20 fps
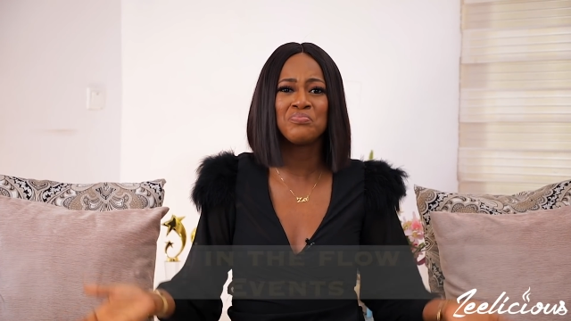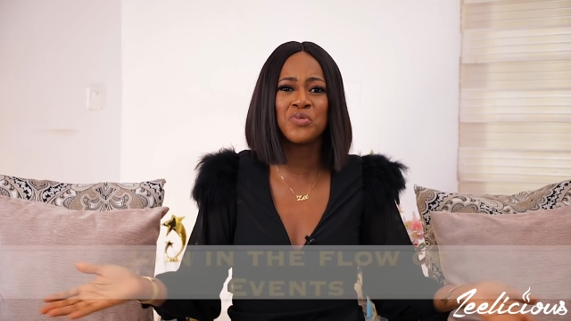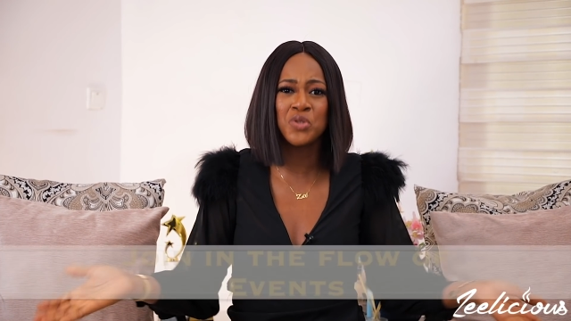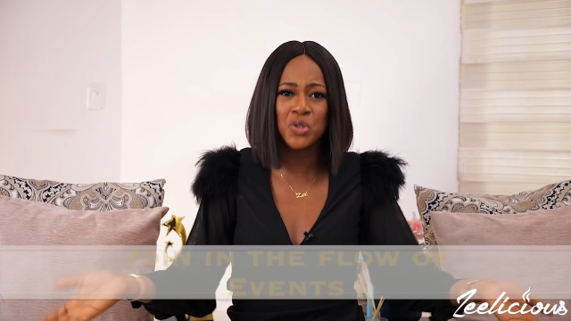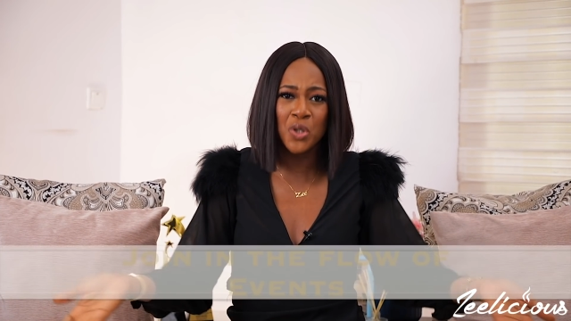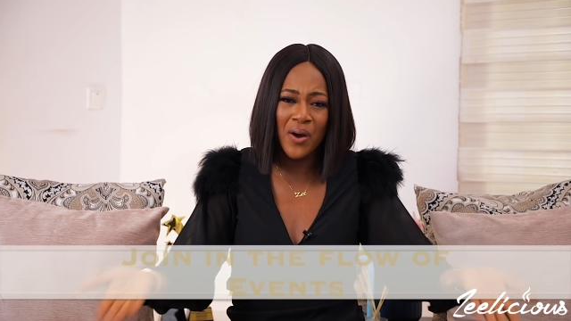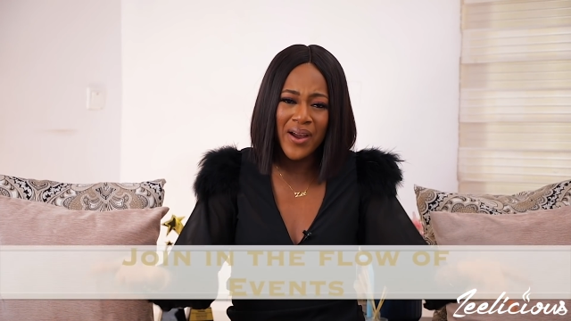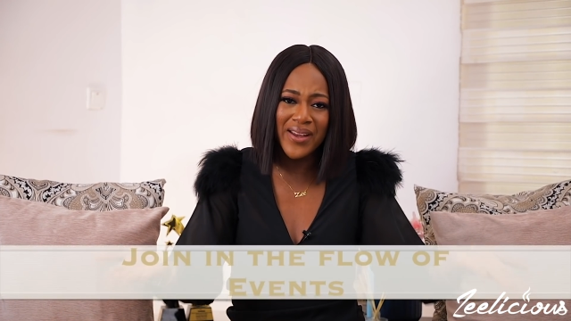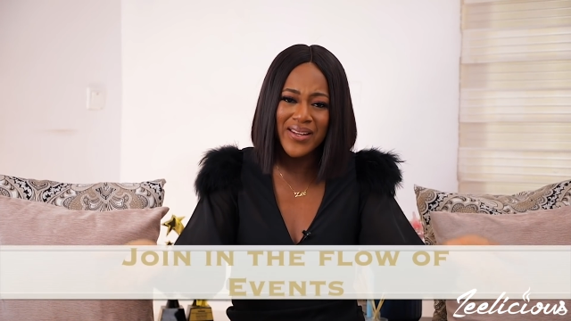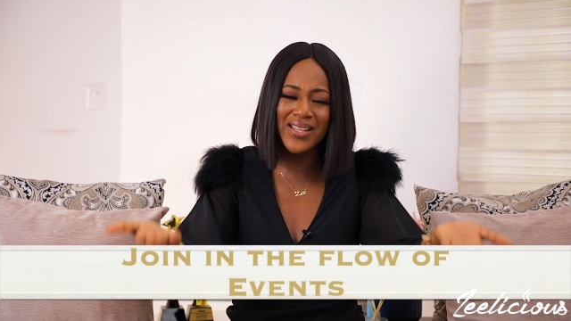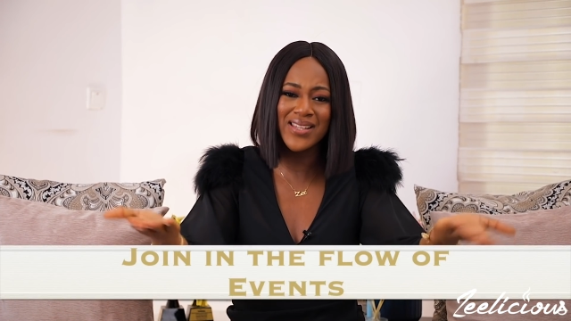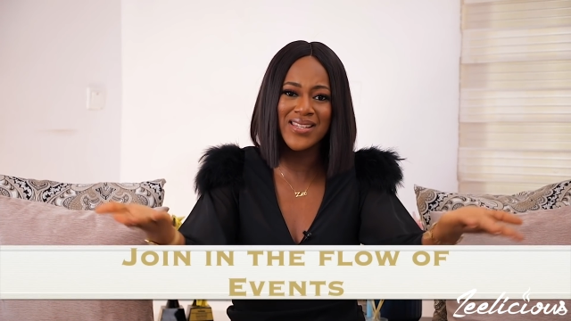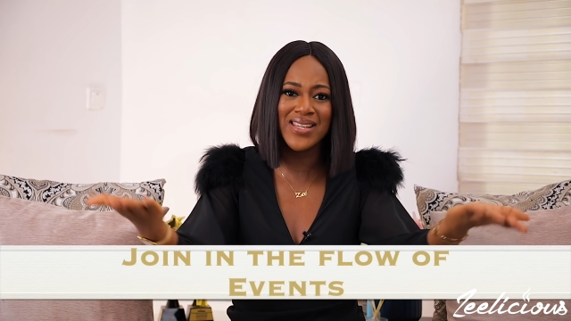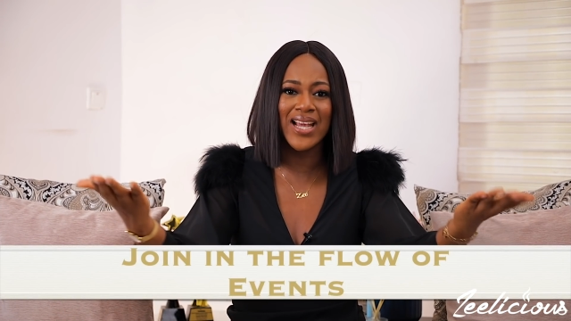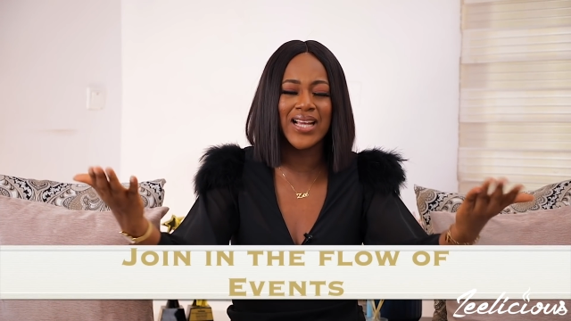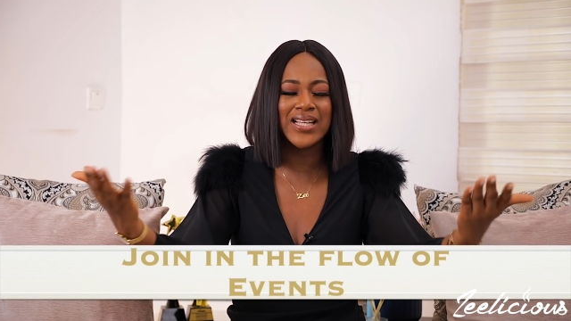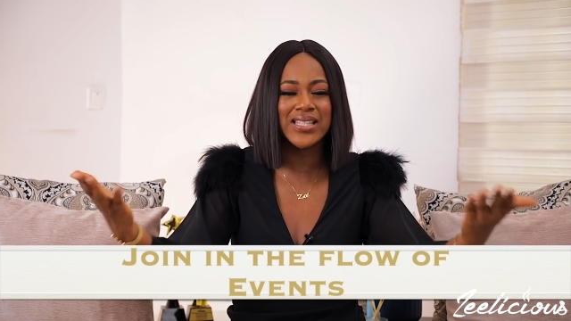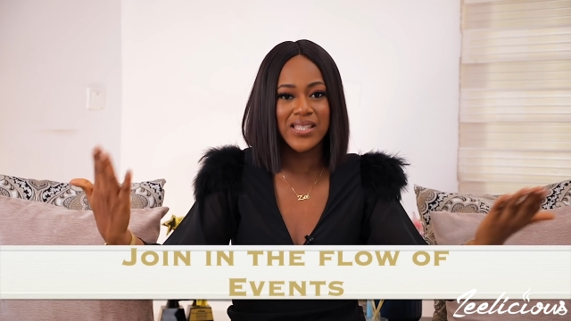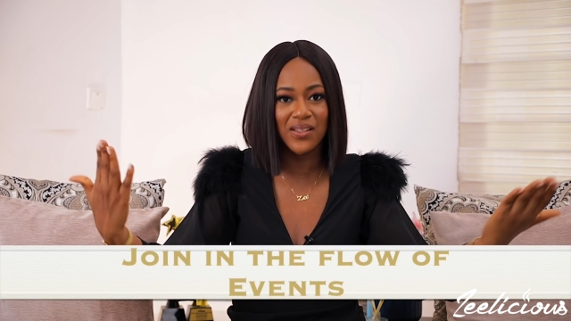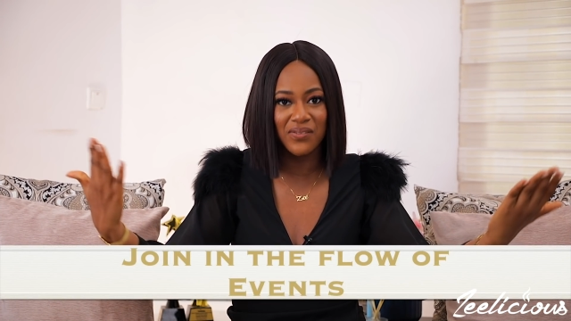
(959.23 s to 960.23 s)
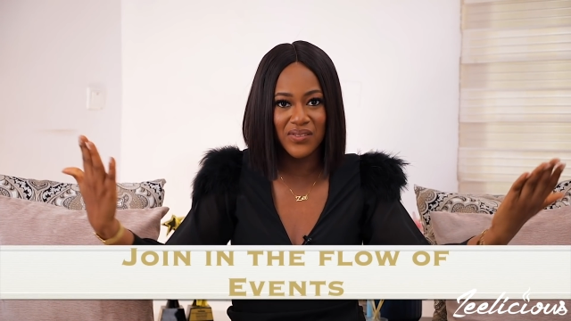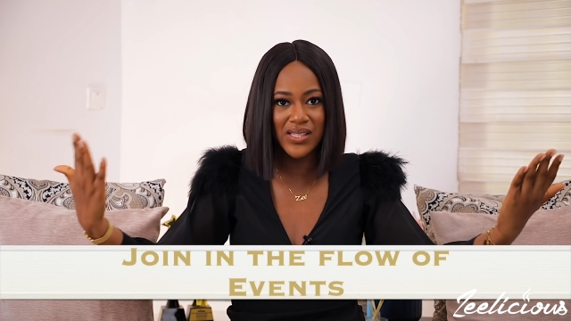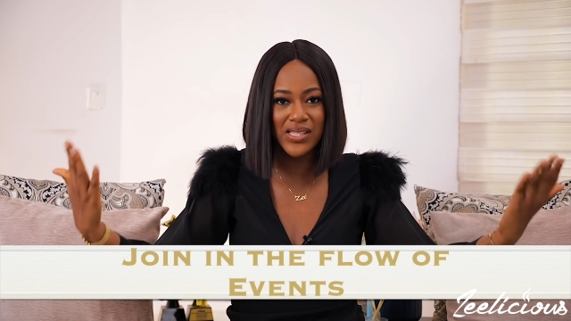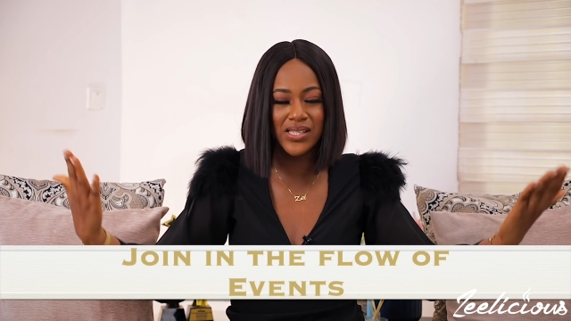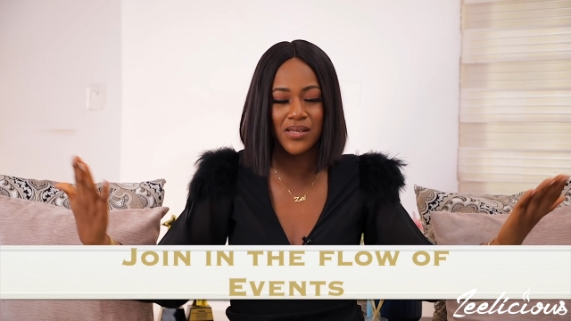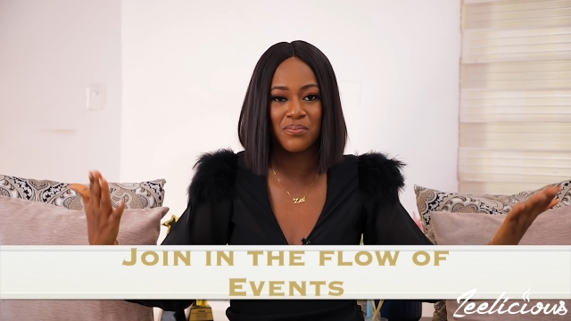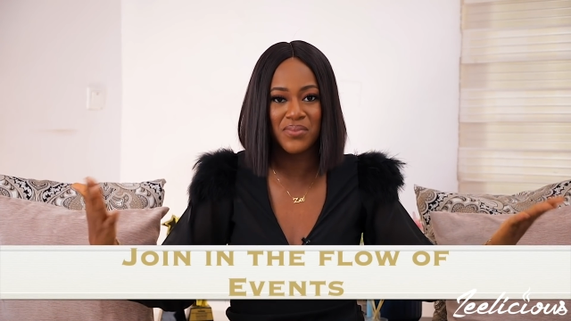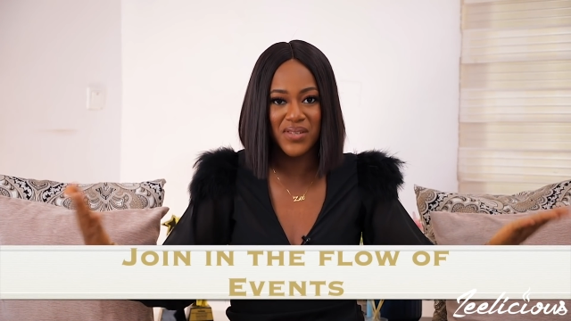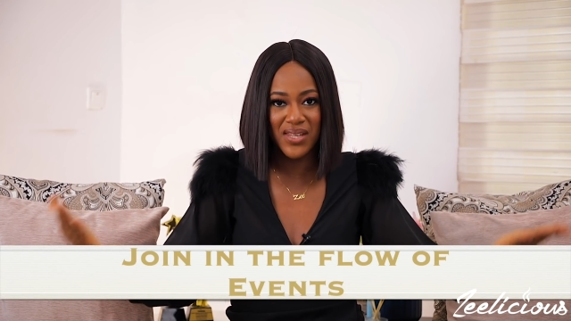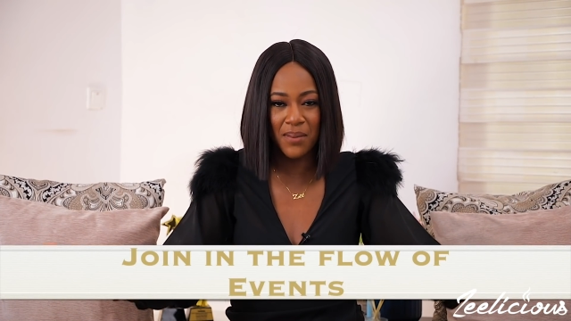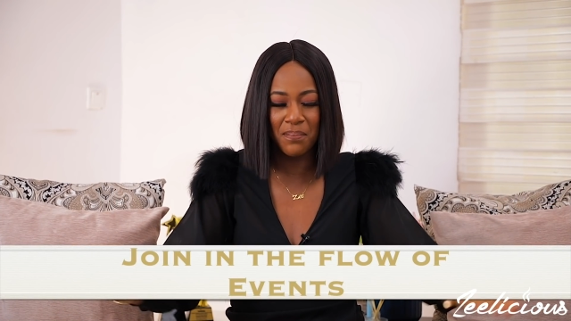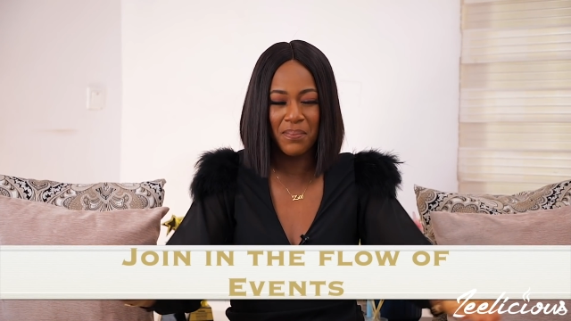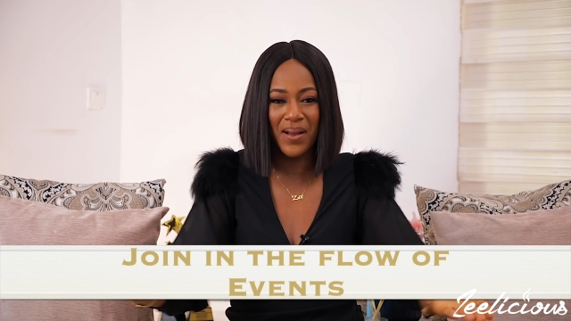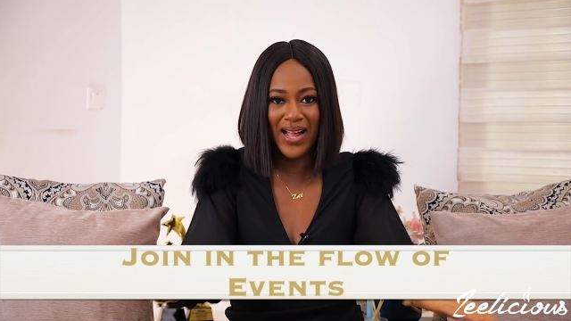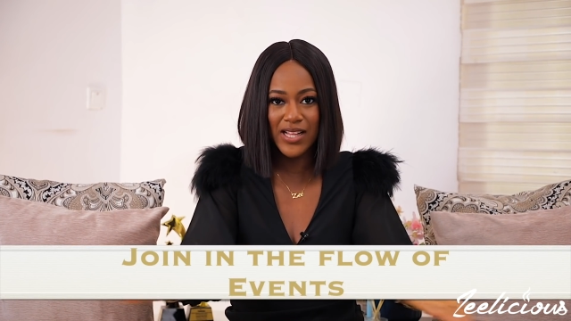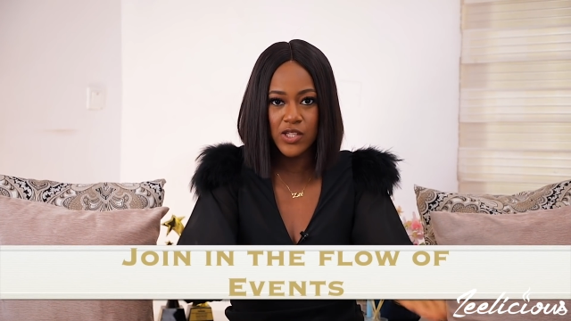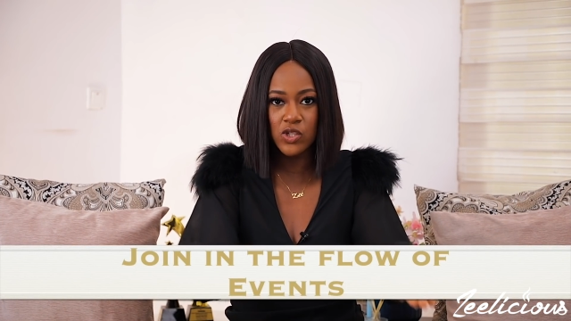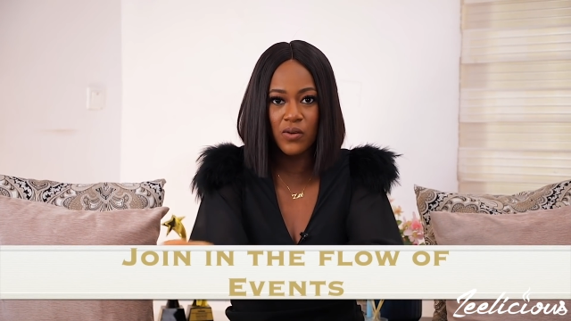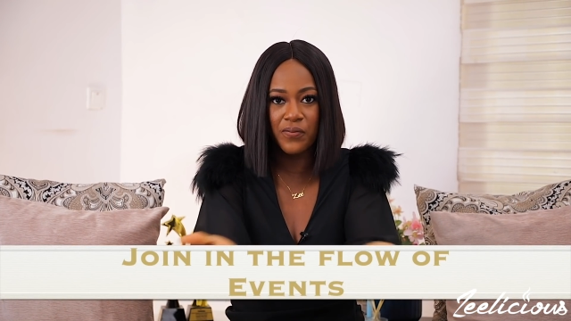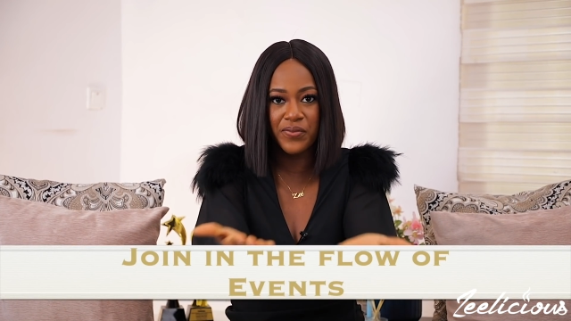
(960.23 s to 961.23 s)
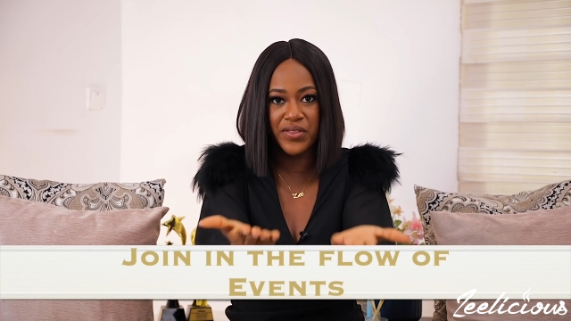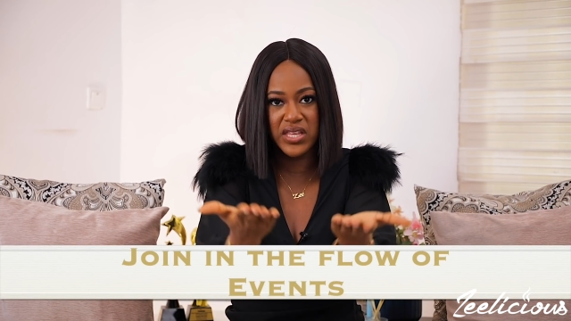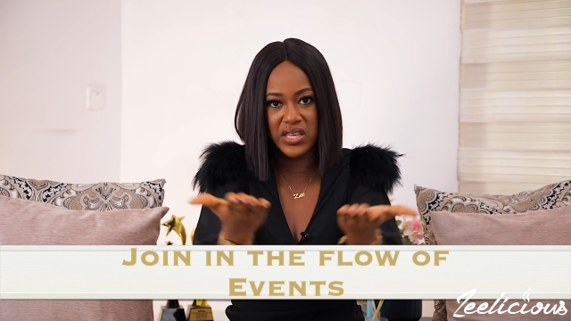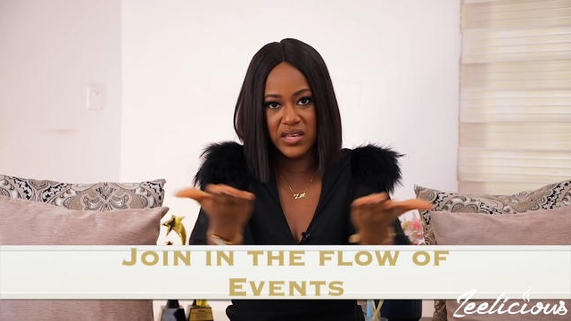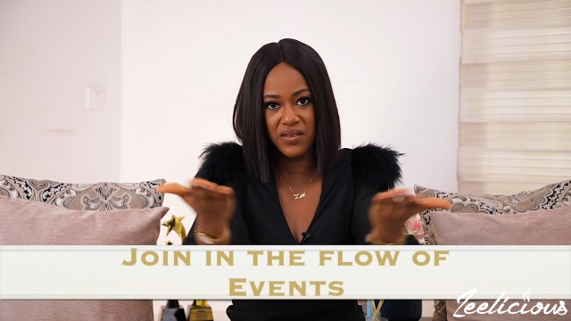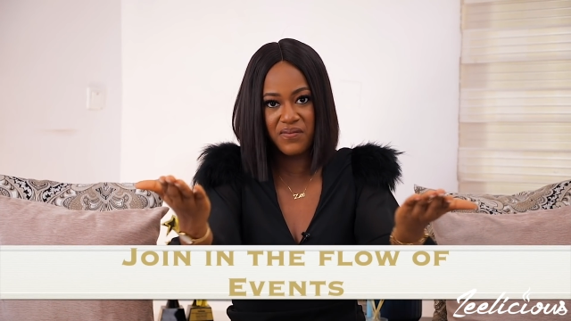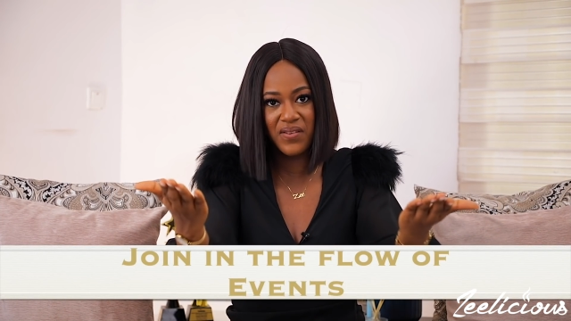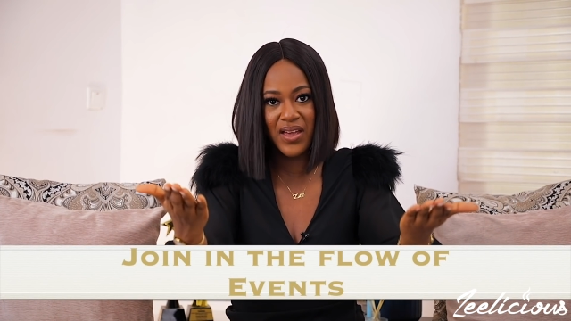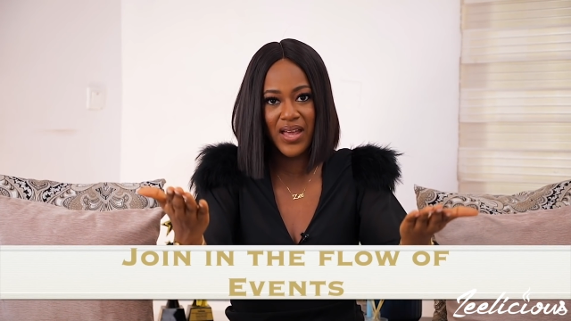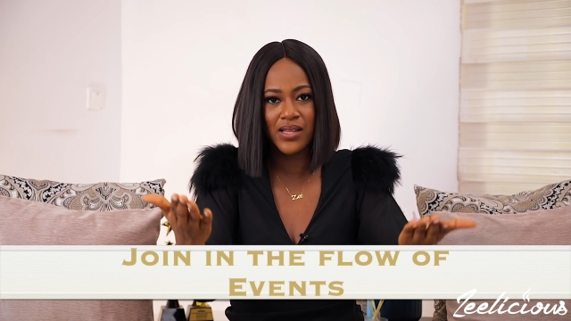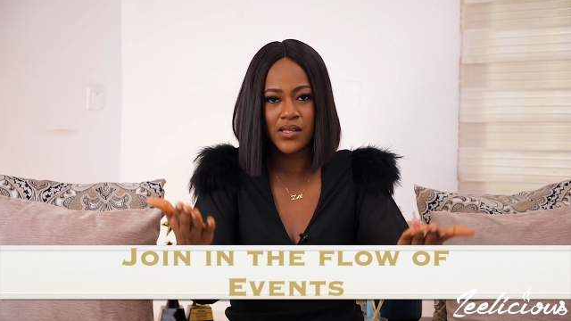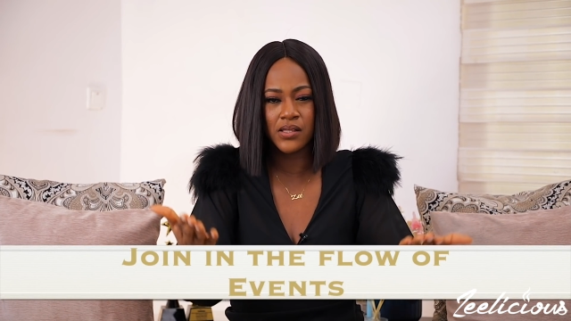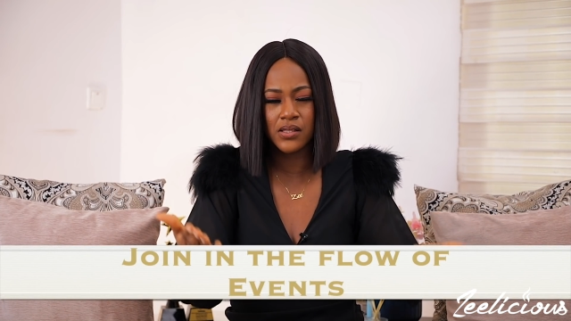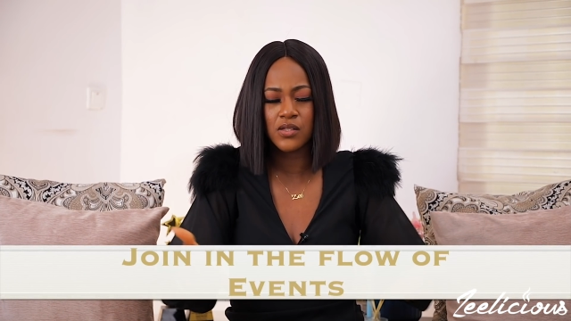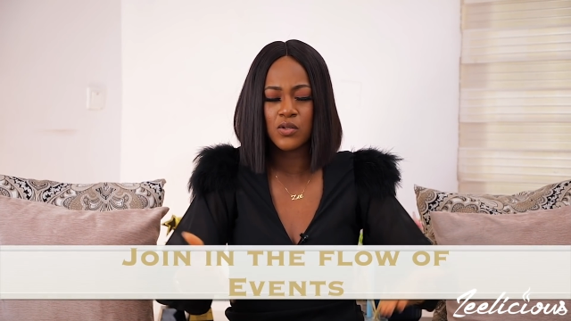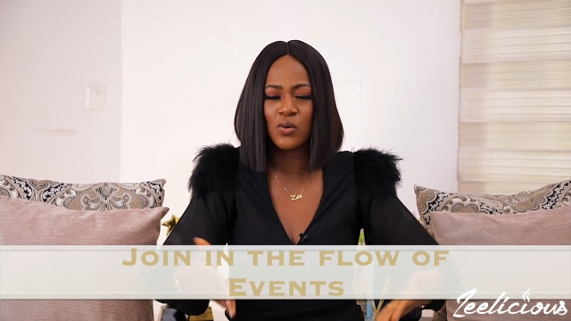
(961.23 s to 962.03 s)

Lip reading: Join in the activity, be a part of the event.